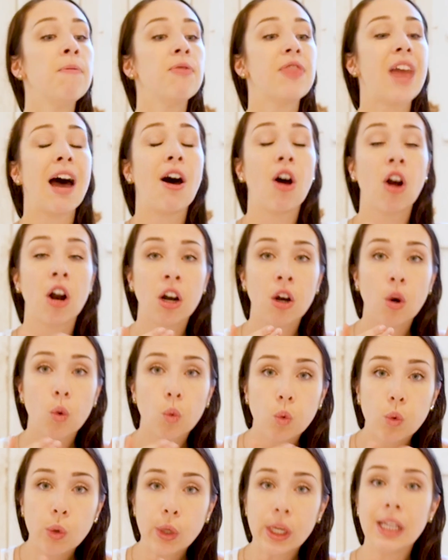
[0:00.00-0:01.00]
that are
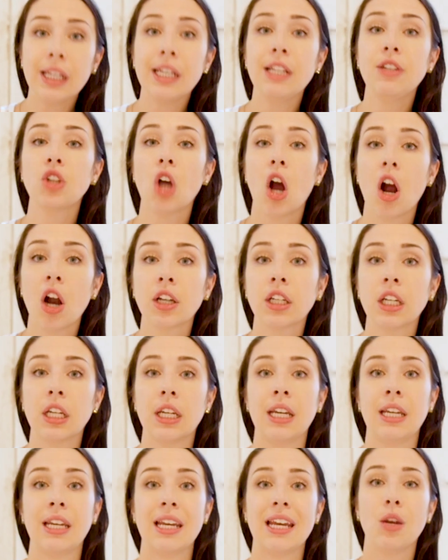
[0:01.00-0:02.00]
really
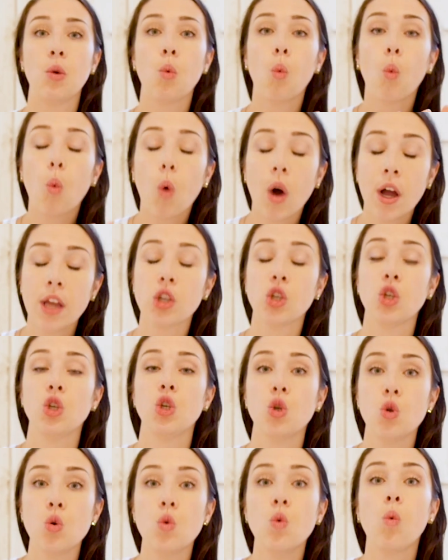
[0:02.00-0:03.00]
targeted in what
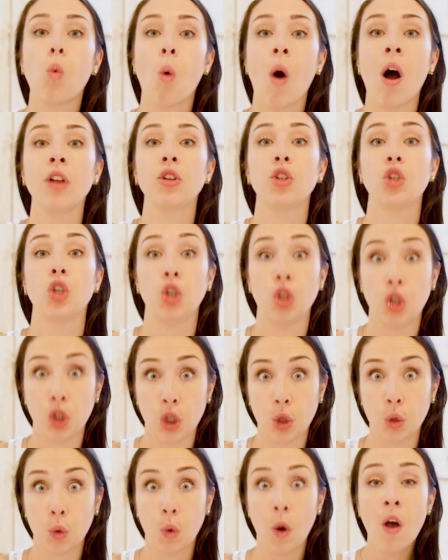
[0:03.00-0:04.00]
you want to
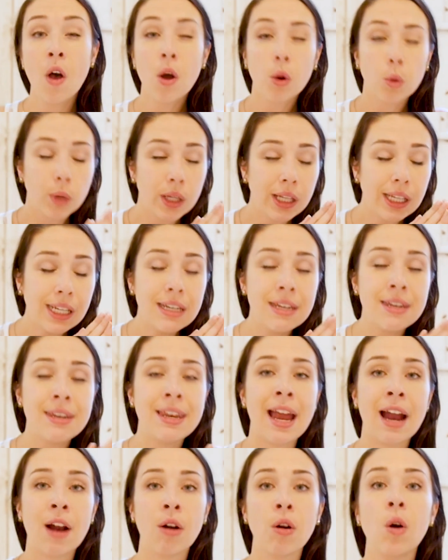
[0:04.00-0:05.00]
do. Really
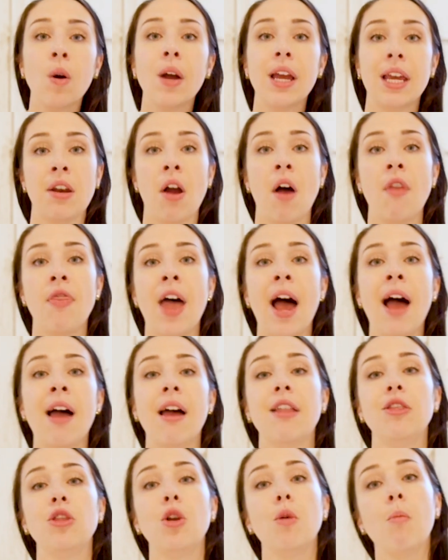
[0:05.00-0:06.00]
narrow in on that,
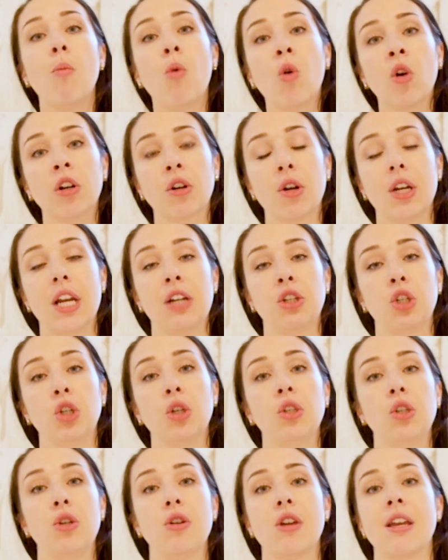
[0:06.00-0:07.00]
and the more
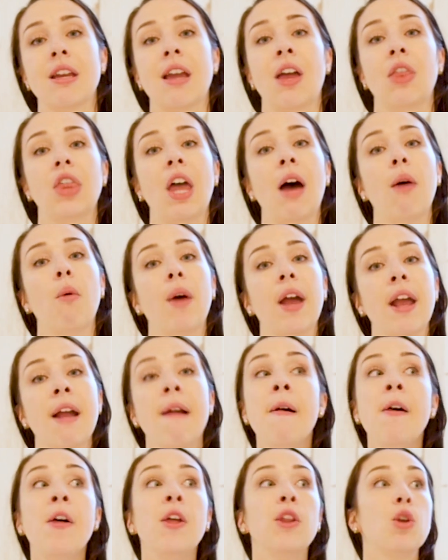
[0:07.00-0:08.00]
credentials you can get that way,
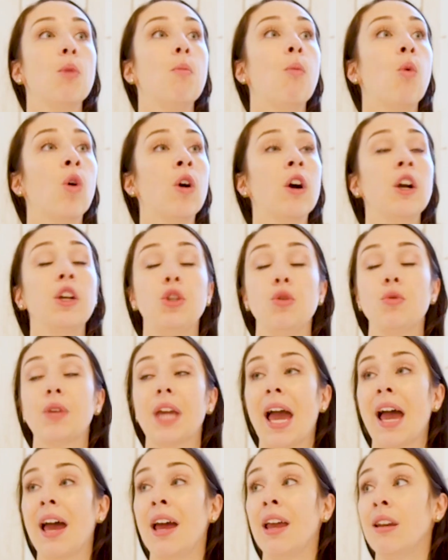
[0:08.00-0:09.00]
the more you
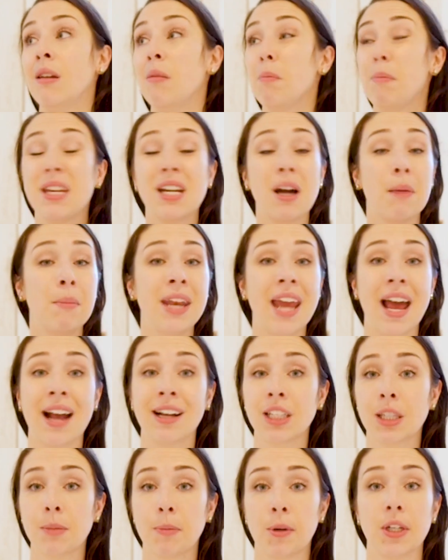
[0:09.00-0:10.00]
can become an
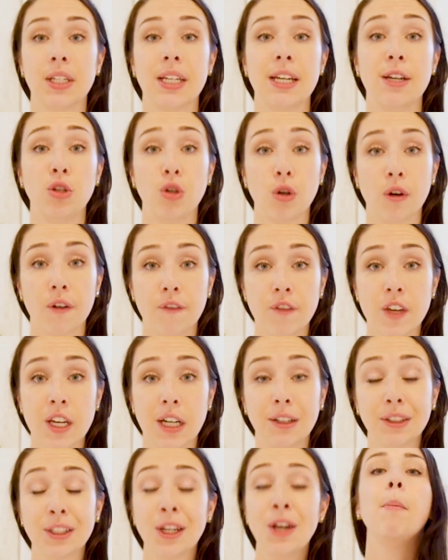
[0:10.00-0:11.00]
expert in your
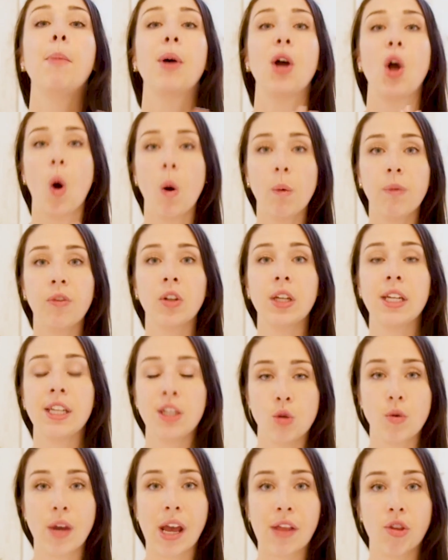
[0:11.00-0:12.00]
field. But hopefully
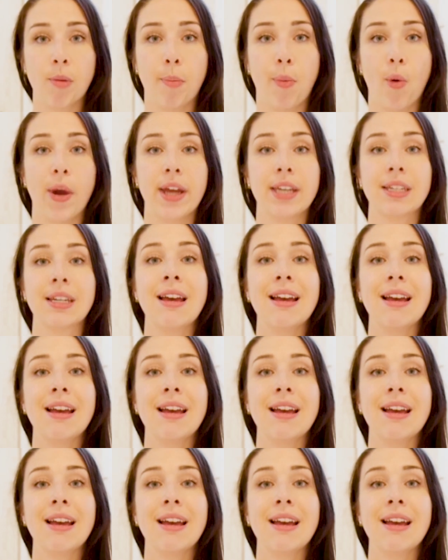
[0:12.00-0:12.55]
you get the point.